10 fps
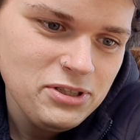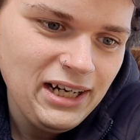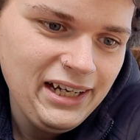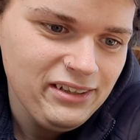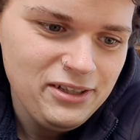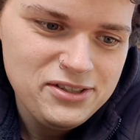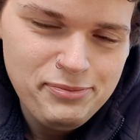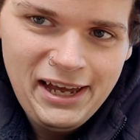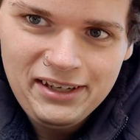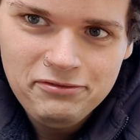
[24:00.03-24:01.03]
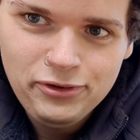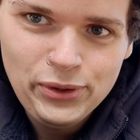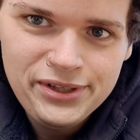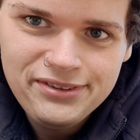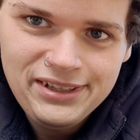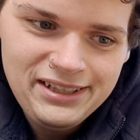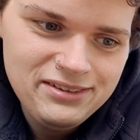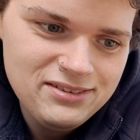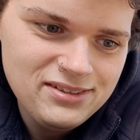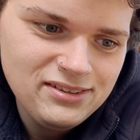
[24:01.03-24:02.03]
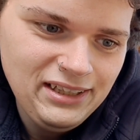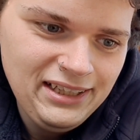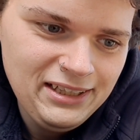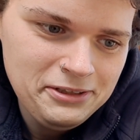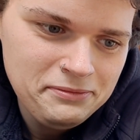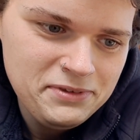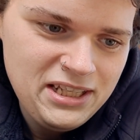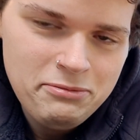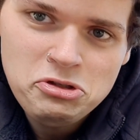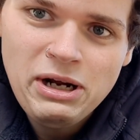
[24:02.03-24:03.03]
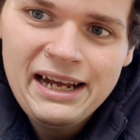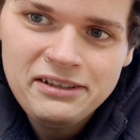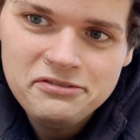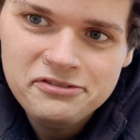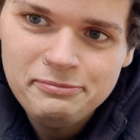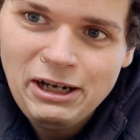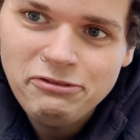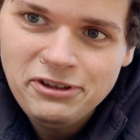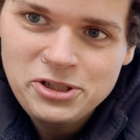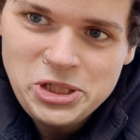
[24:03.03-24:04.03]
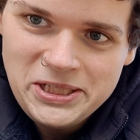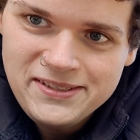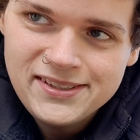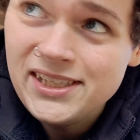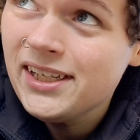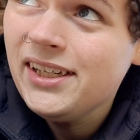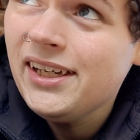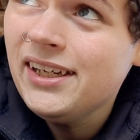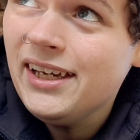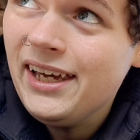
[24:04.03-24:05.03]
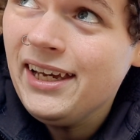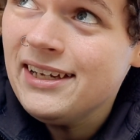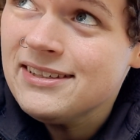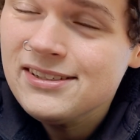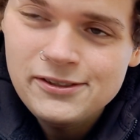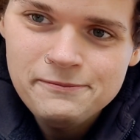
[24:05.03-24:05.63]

trying those back and forth and keep track of malfunctions, and